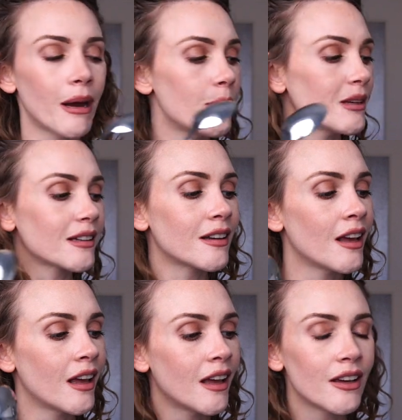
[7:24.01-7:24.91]
I mean,
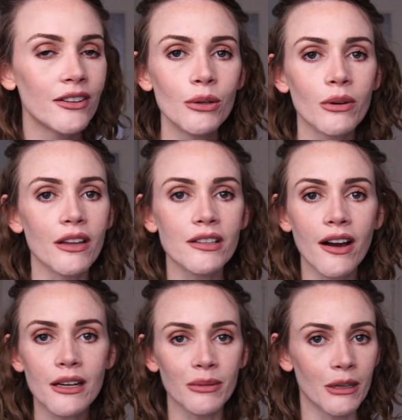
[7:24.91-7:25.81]
you want to
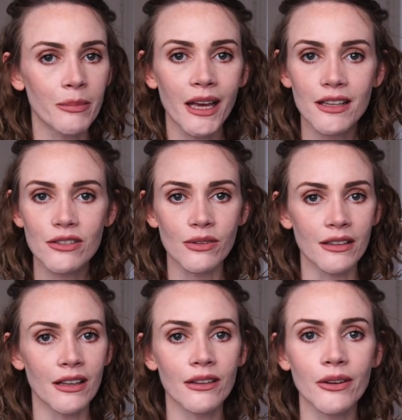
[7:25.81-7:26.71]
talk about a pastry
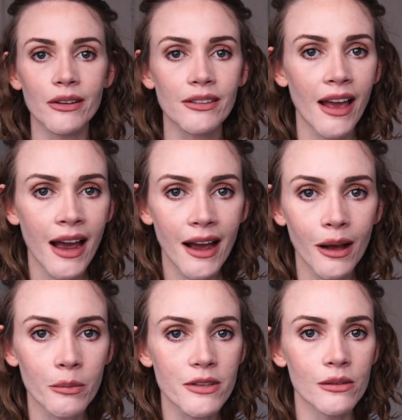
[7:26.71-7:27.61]
that looks
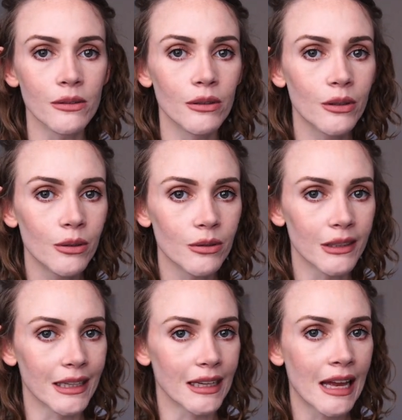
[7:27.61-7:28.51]

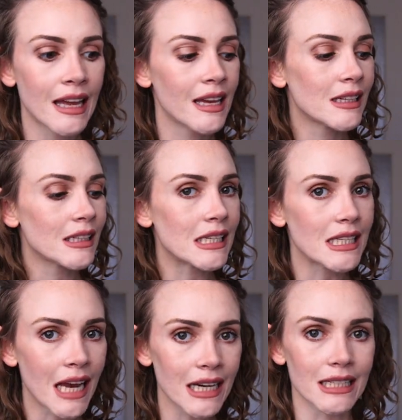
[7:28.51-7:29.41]
absolutely
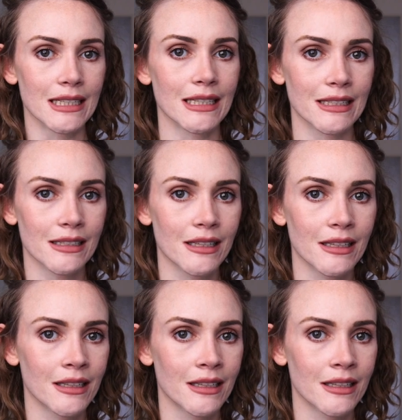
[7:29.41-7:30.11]
decadent.